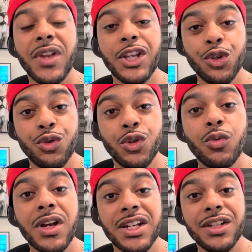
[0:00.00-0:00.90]
and you do
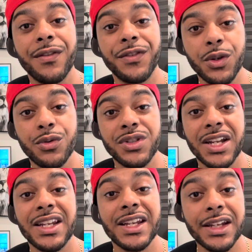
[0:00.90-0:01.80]
want to diffuse
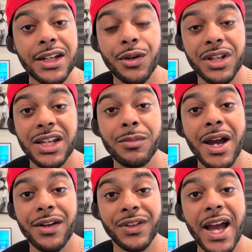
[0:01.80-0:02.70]
any ego that he
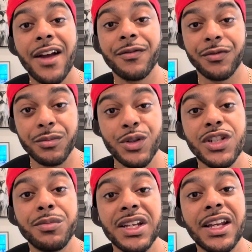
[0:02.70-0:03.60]
might have gotten from you
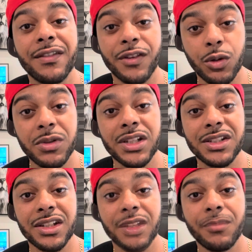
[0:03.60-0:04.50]
speaking verbally to
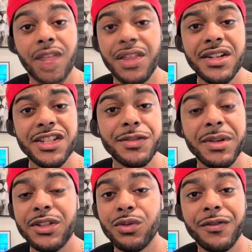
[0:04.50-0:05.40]
him, then just
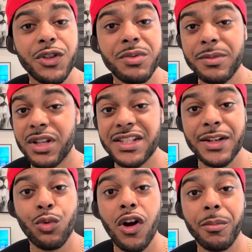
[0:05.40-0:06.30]
speak to a few people as they
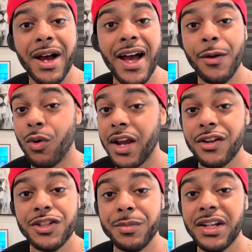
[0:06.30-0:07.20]
walk by while you're
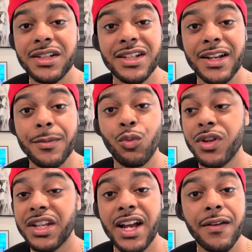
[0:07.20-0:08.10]
speaking to him when
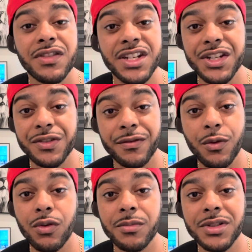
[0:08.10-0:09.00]
the conversation
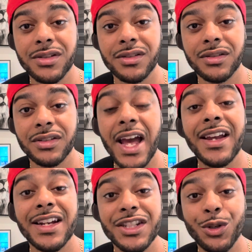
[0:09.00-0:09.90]
forms. Now
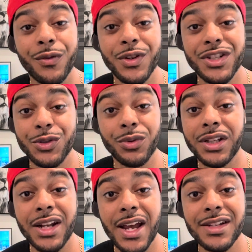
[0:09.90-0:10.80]
he doesn't know if you're just really
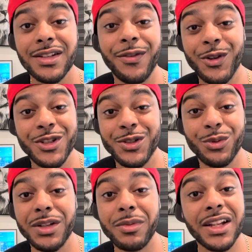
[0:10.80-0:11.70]
nice, if you're just
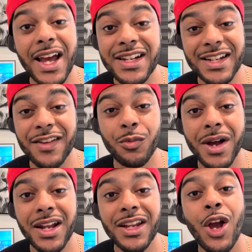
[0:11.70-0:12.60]
really polite to
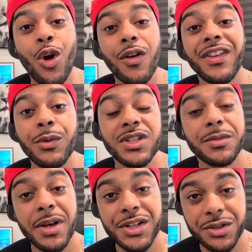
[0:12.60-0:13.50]
everybody, or if he was
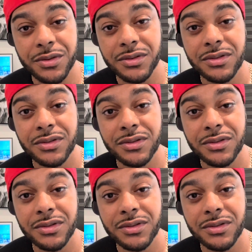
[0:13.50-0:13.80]
special.